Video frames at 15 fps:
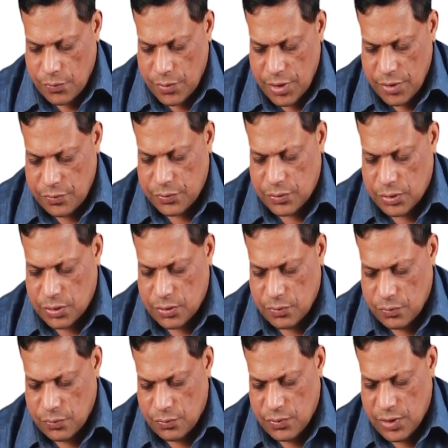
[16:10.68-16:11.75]
5th
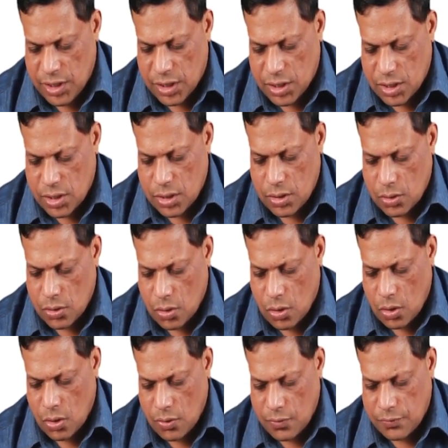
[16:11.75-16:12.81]
week
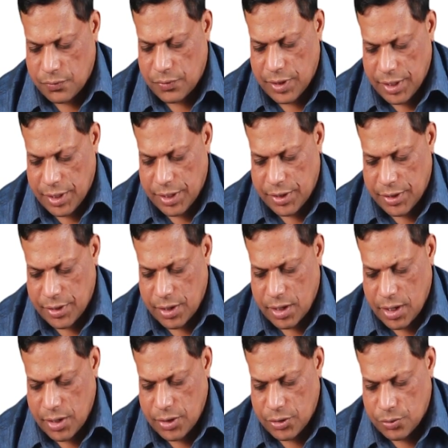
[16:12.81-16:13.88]
of
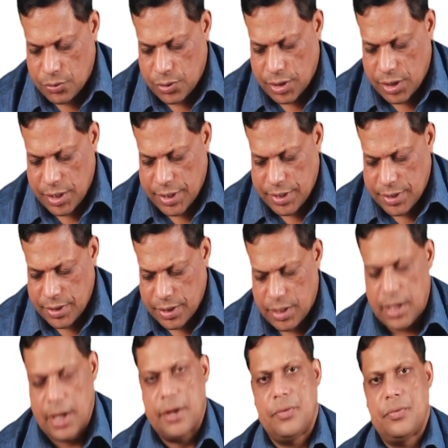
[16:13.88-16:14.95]
intrauterine
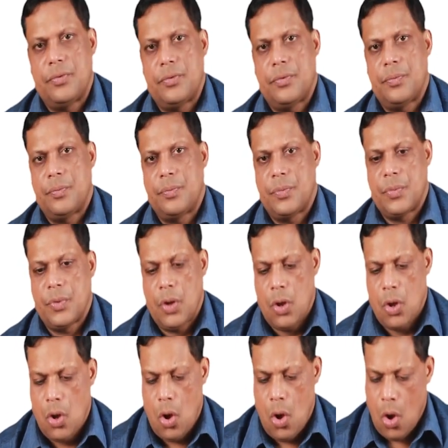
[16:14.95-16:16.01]
life.
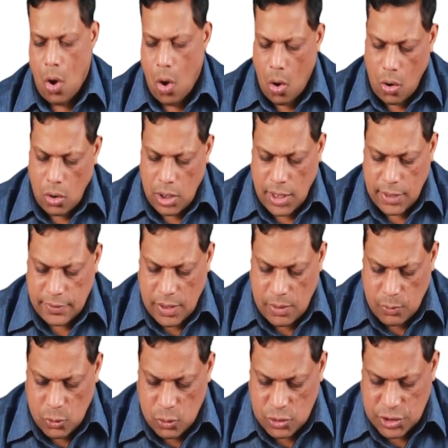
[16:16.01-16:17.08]
All
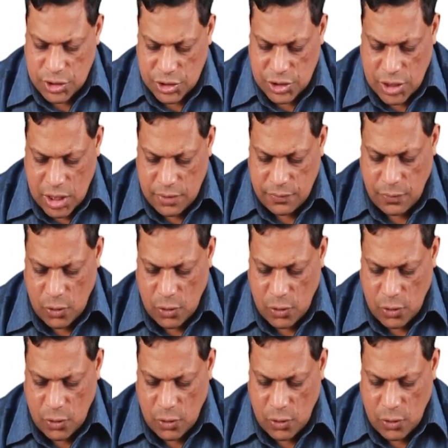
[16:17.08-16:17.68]
other bones start